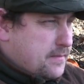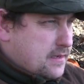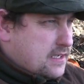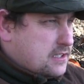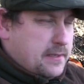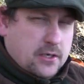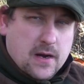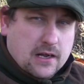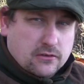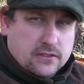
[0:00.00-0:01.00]
It's actually been
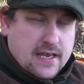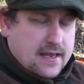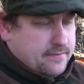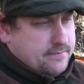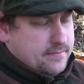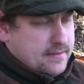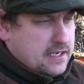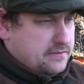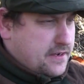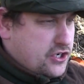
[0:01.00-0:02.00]
quite a good day.
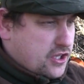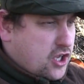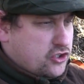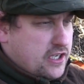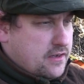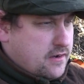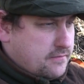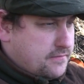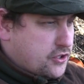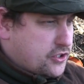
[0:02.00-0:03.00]
Nice fish. I lost it though,
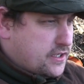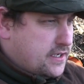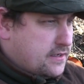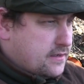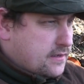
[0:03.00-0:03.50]
unfortunately.